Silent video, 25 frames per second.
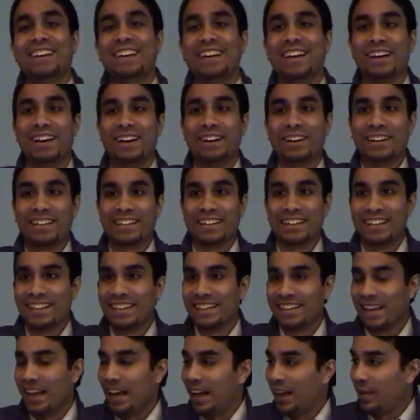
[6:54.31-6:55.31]
All right.
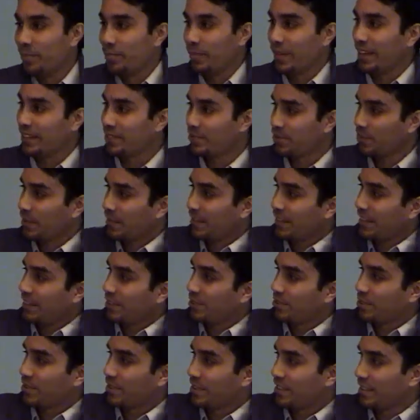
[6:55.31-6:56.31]
It's really
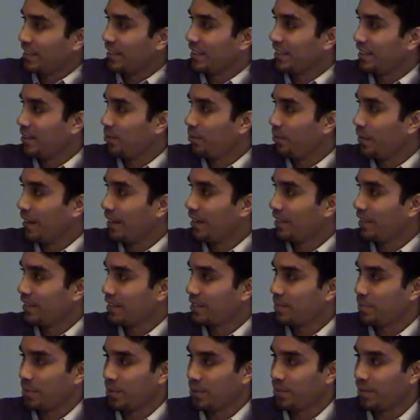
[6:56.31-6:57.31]
interesting the way
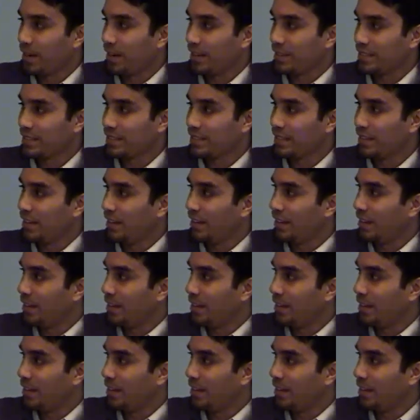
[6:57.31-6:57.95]
this progressed.